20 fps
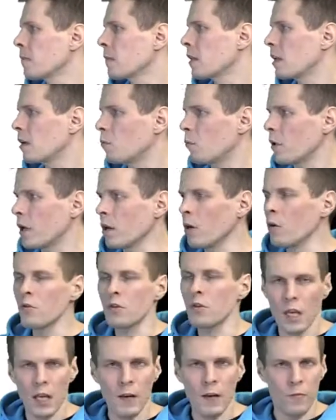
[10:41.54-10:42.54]
we
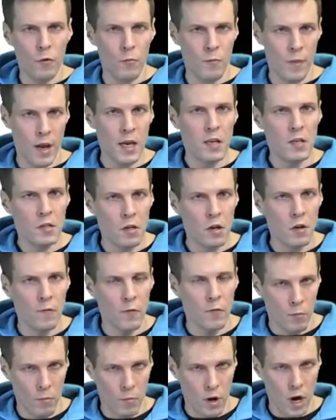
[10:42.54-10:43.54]
lose information
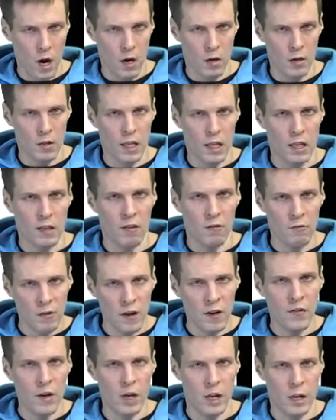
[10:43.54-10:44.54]
from models that they're
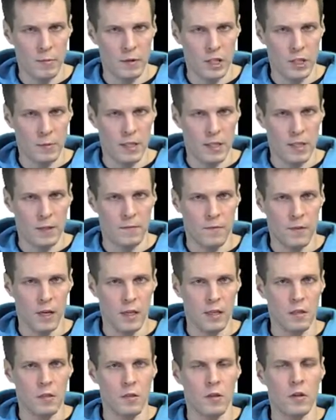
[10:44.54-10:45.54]
trivially
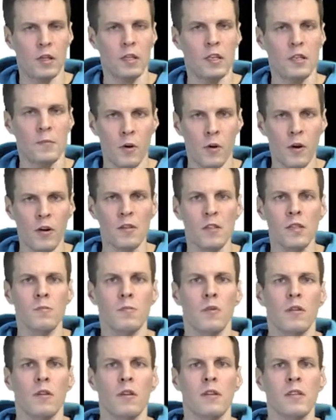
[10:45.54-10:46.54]
misspecified. So it is
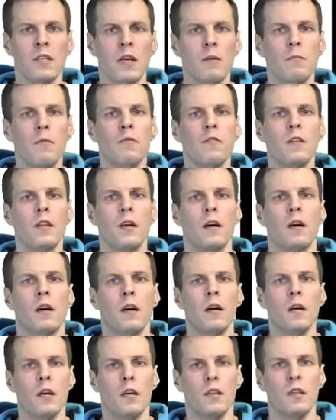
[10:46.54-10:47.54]
possible that some of
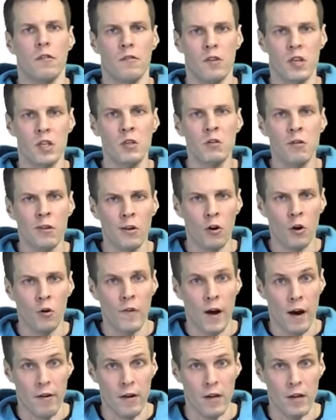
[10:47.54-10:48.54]
the residual
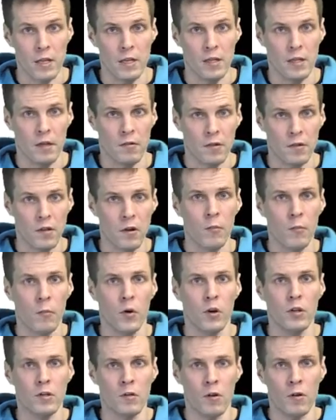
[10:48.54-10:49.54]
covariances are
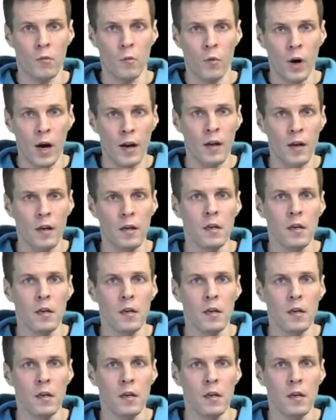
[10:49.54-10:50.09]
0.01,